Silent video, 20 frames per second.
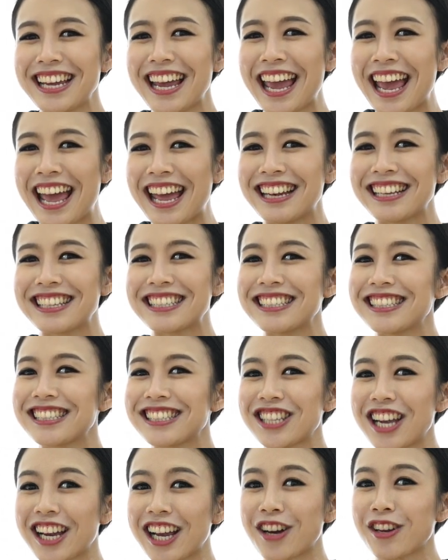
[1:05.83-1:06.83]
and
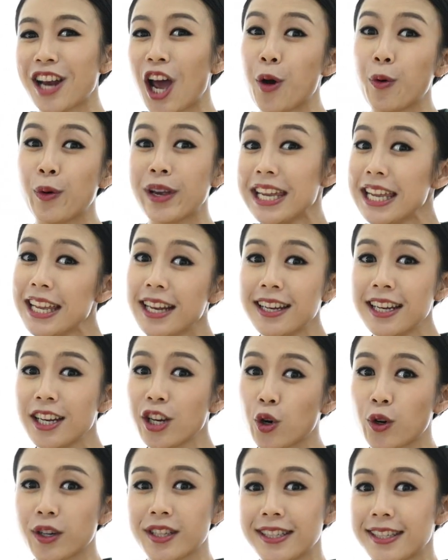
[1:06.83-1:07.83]
check out our e-learning
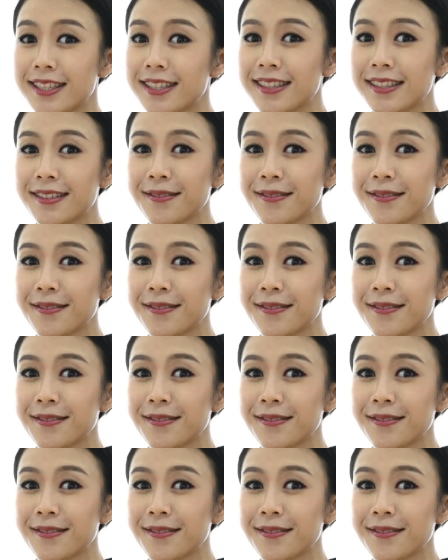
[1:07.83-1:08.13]
courses.